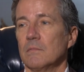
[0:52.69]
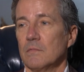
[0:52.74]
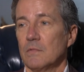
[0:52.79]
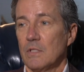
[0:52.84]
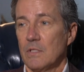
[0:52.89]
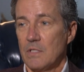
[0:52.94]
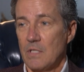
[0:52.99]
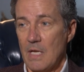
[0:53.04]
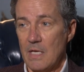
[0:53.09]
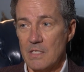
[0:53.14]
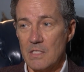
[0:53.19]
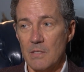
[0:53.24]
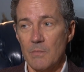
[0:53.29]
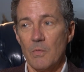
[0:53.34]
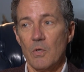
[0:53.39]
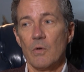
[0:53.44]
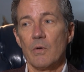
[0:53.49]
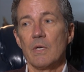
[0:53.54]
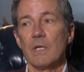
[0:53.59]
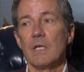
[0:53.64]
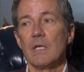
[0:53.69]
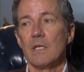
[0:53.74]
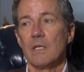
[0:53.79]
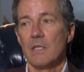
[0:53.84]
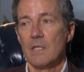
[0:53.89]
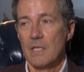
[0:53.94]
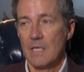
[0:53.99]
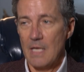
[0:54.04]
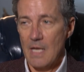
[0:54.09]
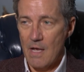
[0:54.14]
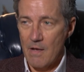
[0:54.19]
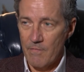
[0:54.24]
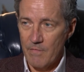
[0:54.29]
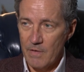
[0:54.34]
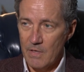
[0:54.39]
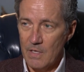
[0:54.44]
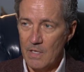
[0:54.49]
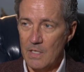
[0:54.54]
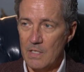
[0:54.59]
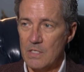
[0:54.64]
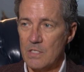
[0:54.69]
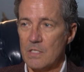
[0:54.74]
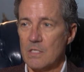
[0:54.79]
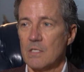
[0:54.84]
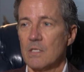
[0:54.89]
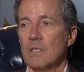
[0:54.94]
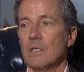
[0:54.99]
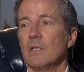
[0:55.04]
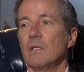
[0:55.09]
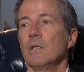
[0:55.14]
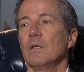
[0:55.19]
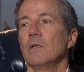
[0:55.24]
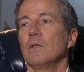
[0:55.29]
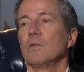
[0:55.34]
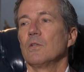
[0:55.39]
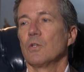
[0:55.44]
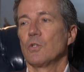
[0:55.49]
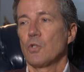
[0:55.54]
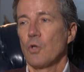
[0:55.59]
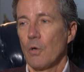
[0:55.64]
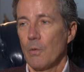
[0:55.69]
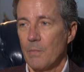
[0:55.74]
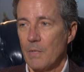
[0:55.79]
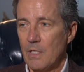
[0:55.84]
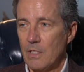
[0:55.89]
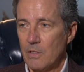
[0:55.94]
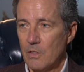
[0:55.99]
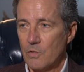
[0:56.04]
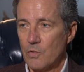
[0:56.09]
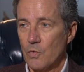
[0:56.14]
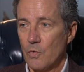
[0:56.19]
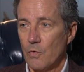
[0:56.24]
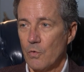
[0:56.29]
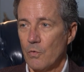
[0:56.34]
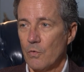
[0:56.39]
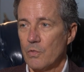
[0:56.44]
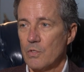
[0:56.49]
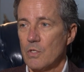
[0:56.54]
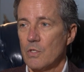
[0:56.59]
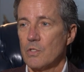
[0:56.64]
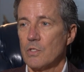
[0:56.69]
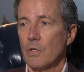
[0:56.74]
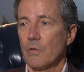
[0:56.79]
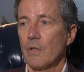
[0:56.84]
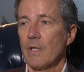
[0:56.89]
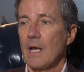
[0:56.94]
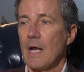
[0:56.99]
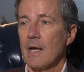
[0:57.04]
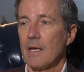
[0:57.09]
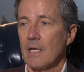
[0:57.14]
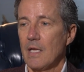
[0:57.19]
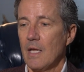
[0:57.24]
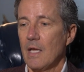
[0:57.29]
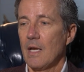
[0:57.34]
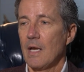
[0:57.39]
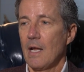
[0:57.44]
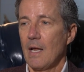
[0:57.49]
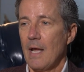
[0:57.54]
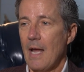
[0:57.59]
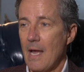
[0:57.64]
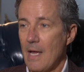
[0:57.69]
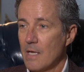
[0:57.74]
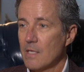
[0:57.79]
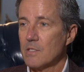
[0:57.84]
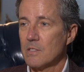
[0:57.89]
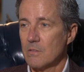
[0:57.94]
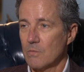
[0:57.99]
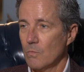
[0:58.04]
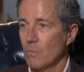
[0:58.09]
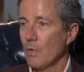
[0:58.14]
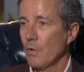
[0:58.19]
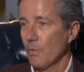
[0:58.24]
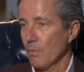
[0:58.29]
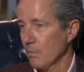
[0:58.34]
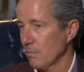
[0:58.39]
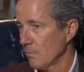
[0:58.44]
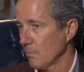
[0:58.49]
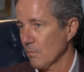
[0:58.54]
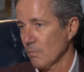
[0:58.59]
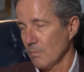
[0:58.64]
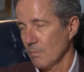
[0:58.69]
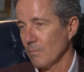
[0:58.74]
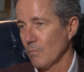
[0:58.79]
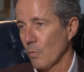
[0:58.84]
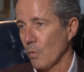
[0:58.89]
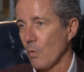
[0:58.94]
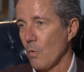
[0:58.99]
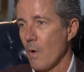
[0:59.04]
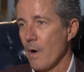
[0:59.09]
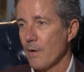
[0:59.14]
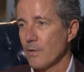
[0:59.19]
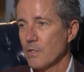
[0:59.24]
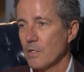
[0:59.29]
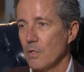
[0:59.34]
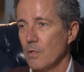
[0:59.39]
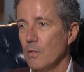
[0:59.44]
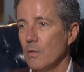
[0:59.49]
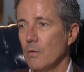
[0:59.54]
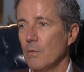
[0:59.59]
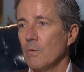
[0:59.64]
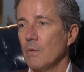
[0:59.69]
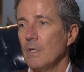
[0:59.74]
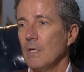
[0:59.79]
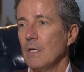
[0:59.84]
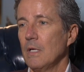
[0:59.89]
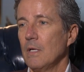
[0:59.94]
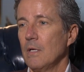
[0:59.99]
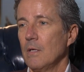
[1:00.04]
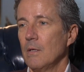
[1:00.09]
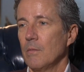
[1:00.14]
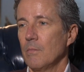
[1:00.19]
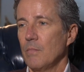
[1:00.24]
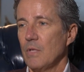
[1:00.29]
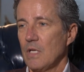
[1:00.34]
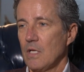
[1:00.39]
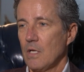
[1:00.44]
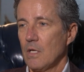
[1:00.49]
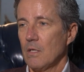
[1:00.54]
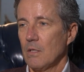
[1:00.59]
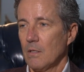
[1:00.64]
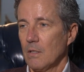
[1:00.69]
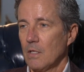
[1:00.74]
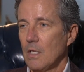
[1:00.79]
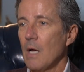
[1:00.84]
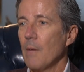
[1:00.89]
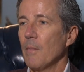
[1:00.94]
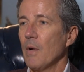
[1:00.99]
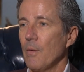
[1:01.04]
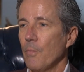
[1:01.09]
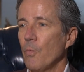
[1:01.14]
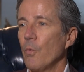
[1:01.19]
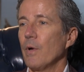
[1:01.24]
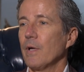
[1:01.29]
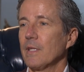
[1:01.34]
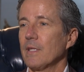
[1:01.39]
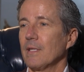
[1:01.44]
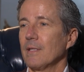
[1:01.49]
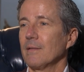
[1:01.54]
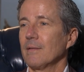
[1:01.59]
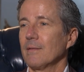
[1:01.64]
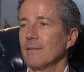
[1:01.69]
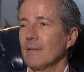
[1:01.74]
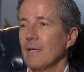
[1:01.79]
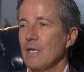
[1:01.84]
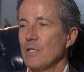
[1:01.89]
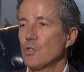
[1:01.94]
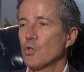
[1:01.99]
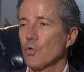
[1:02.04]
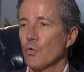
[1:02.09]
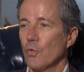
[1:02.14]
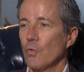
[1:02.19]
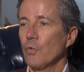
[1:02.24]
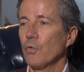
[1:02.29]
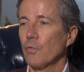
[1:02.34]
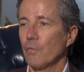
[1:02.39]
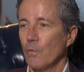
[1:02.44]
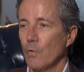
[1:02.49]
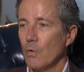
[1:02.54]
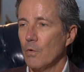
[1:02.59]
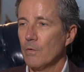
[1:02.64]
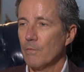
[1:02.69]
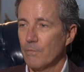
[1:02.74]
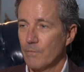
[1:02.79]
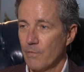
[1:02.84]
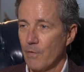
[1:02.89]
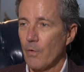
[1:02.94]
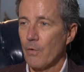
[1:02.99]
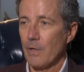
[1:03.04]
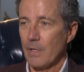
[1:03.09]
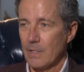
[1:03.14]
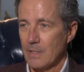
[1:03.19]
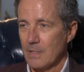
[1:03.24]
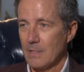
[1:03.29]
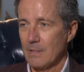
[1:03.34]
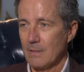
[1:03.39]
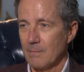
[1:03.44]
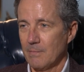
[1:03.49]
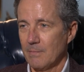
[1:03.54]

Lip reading: the testimony, the evidence, determining the truth, so that I can, as we're required to do, come up with a truthful verdict.